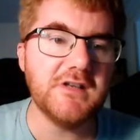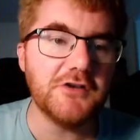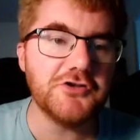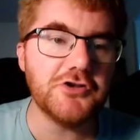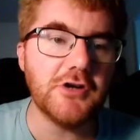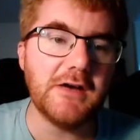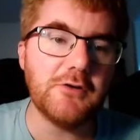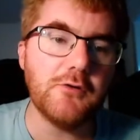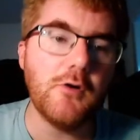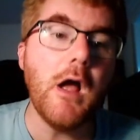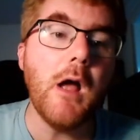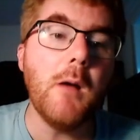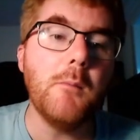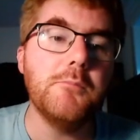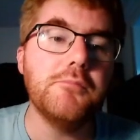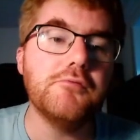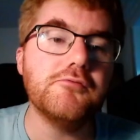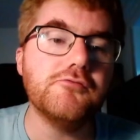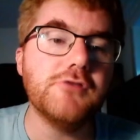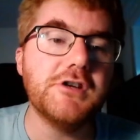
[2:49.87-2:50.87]
our triangle,
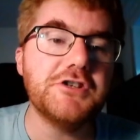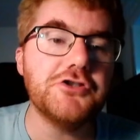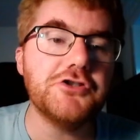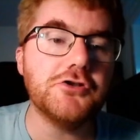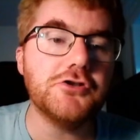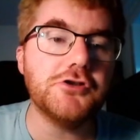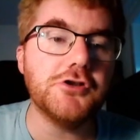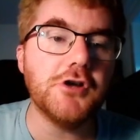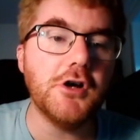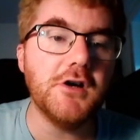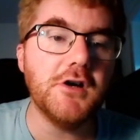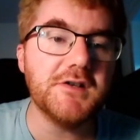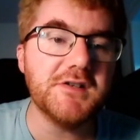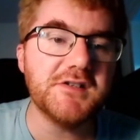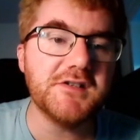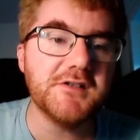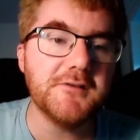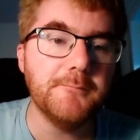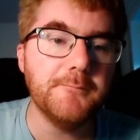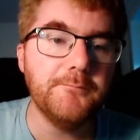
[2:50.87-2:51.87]
bridge
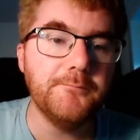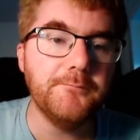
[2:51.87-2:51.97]
across